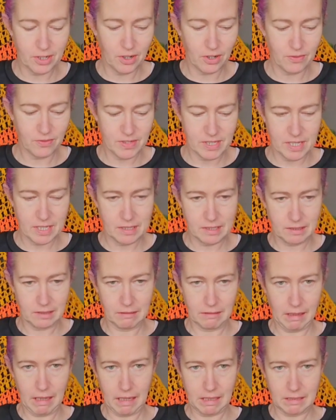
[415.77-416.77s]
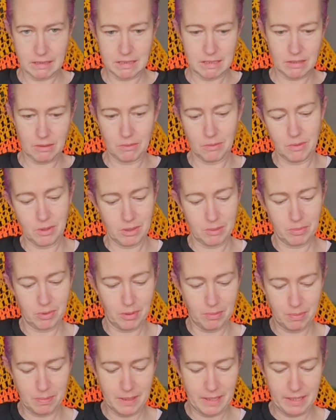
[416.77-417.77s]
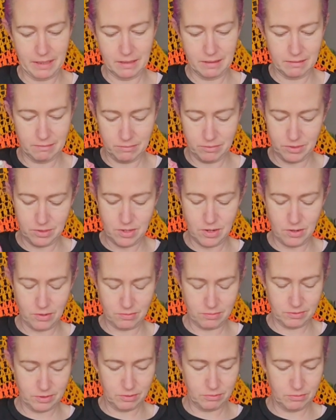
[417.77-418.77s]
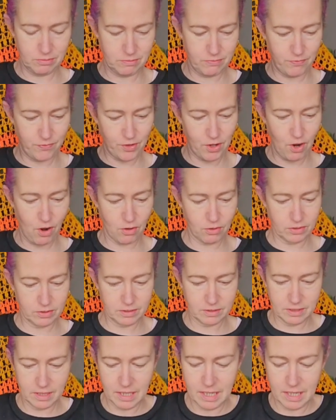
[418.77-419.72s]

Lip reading: and all of a sudden your hands don't work properly and you've forgotten